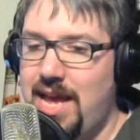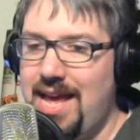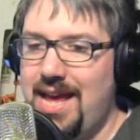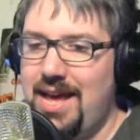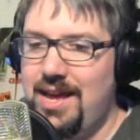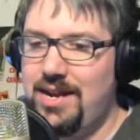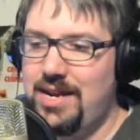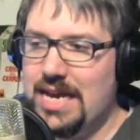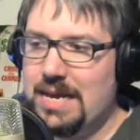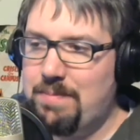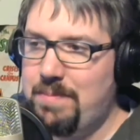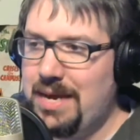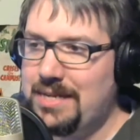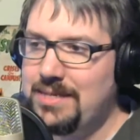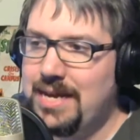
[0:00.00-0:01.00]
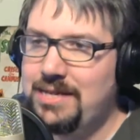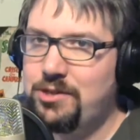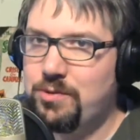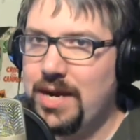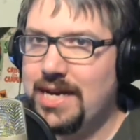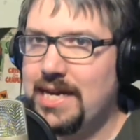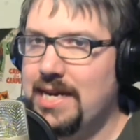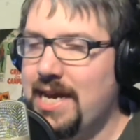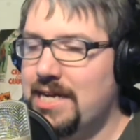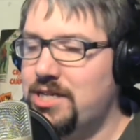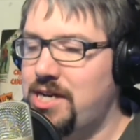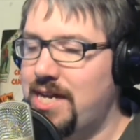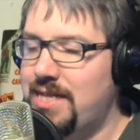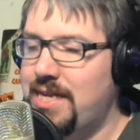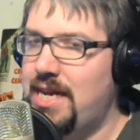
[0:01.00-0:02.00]
And it makes that direct
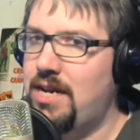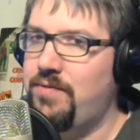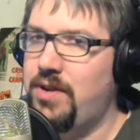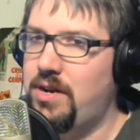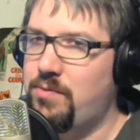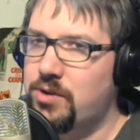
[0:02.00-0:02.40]
connection at the end of it.